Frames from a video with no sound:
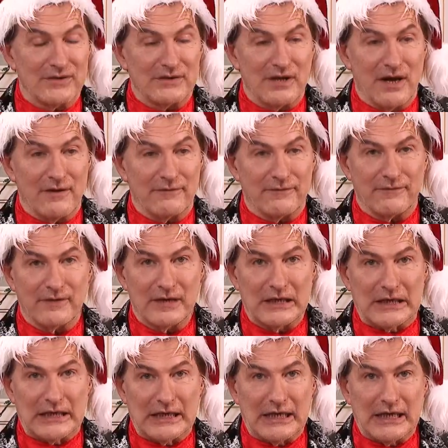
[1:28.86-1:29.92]
stuff,
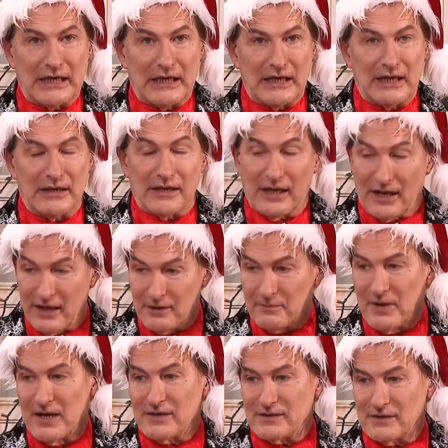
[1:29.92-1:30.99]
and they
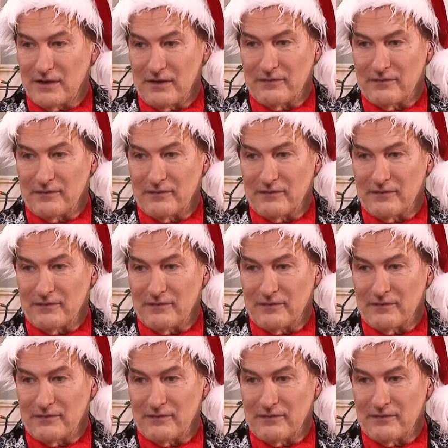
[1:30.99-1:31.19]
hate my stuff.